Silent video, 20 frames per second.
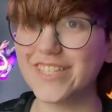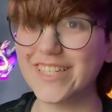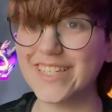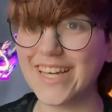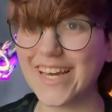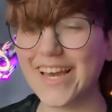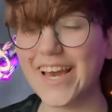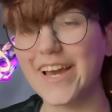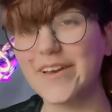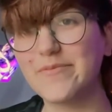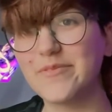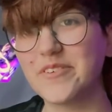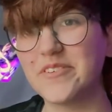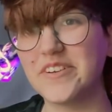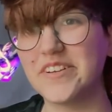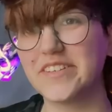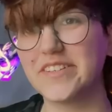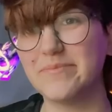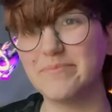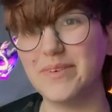today I'm
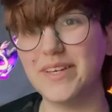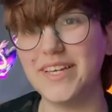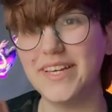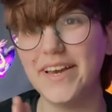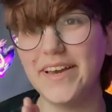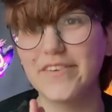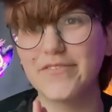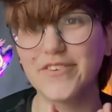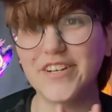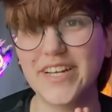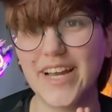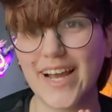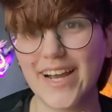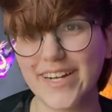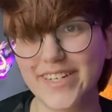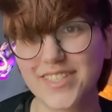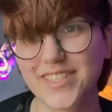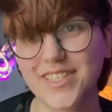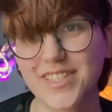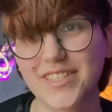going to be
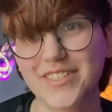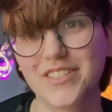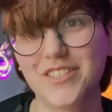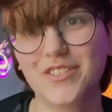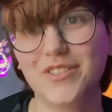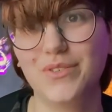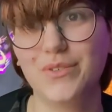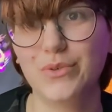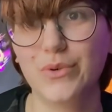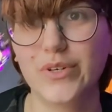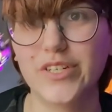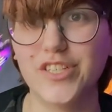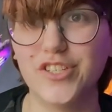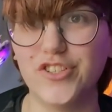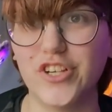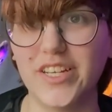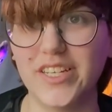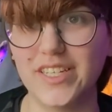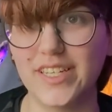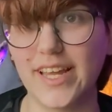reacting to
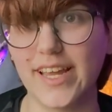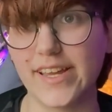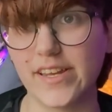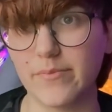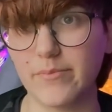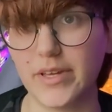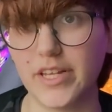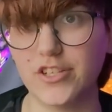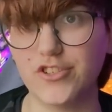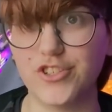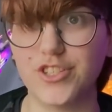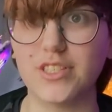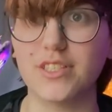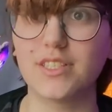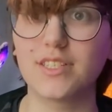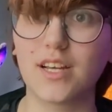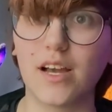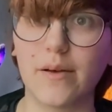Jaiden Animation's